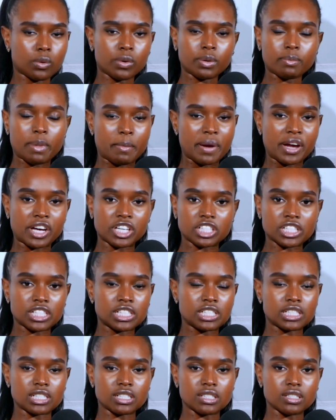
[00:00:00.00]
like when my
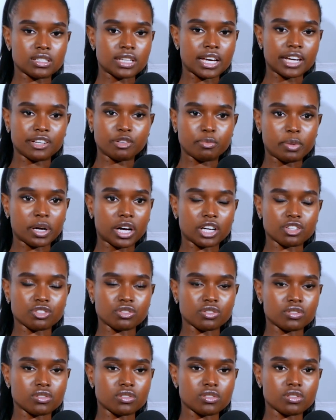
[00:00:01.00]
marriage ended, that had
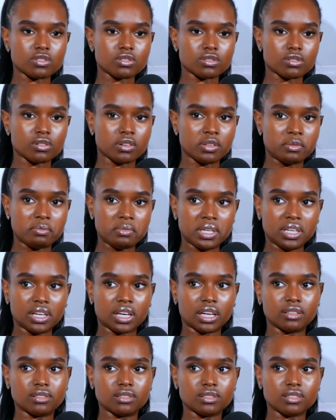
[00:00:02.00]
repercussions on
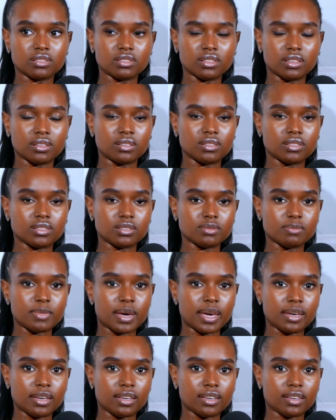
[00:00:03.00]
me and and
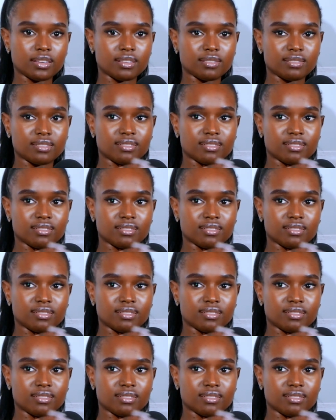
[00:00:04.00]
my